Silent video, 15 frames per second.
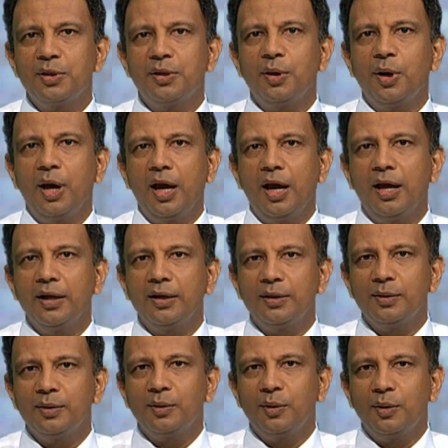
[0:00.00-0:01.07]
your hand,
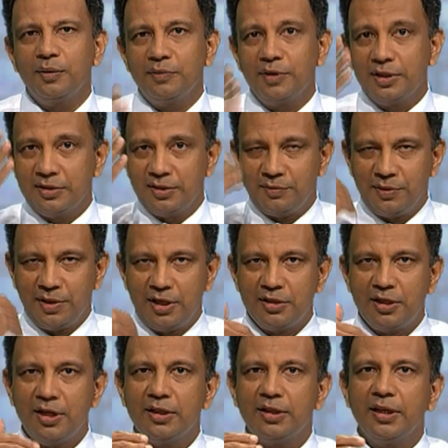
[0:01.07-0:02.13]
or if it is a
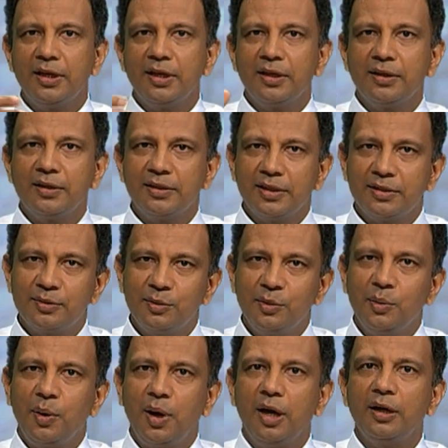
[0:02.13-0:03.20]
facial thing, just
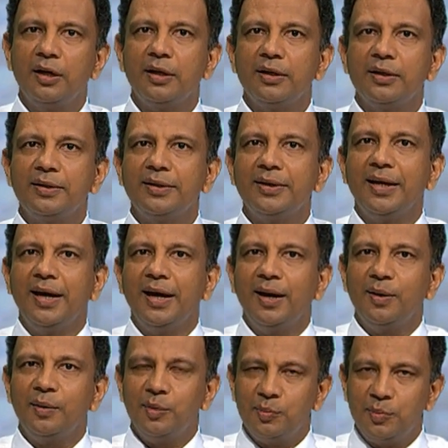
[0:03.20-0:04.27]
go under,
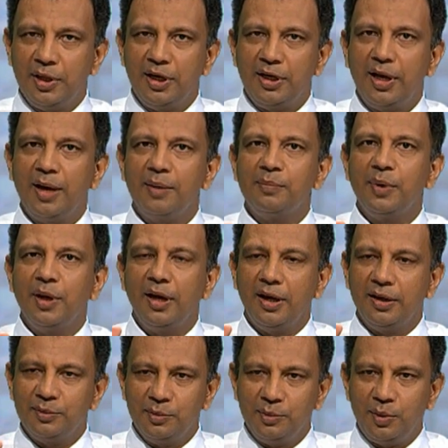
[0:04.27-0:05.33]
open a tap
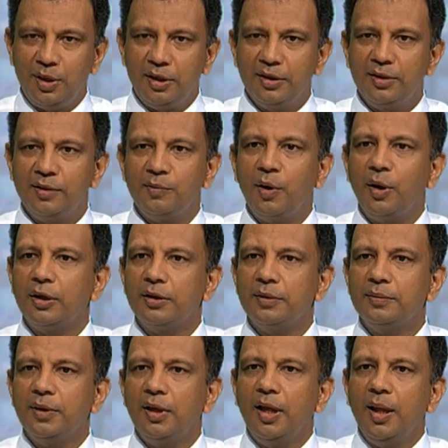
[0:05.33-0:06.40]
and go under the water.
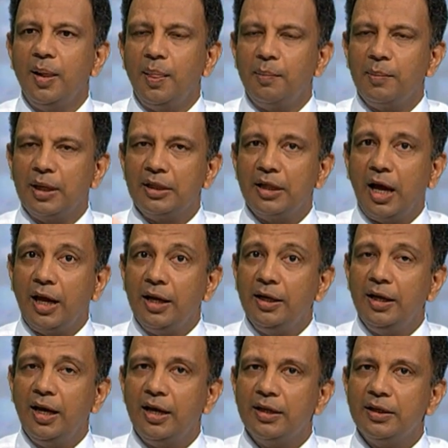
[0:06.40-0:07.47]
Because the
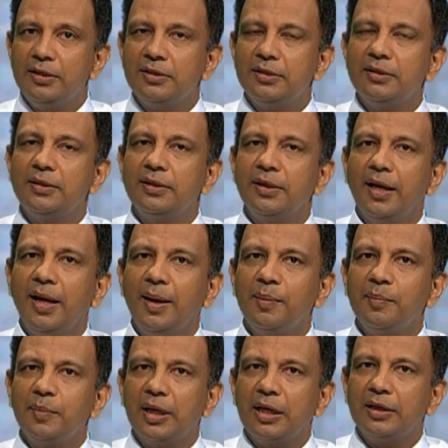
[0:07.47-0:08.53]
idea is,
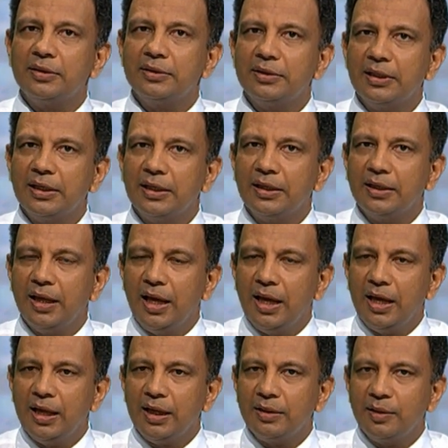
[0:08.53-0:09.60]
because
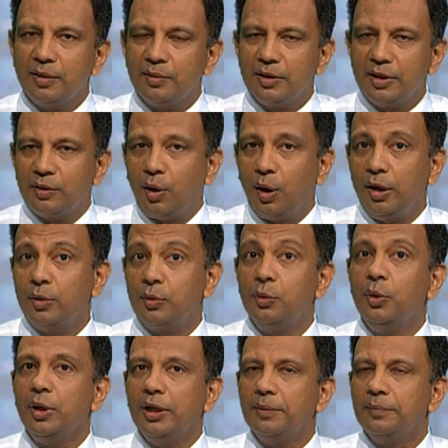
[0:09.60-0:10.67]
they call it cooling.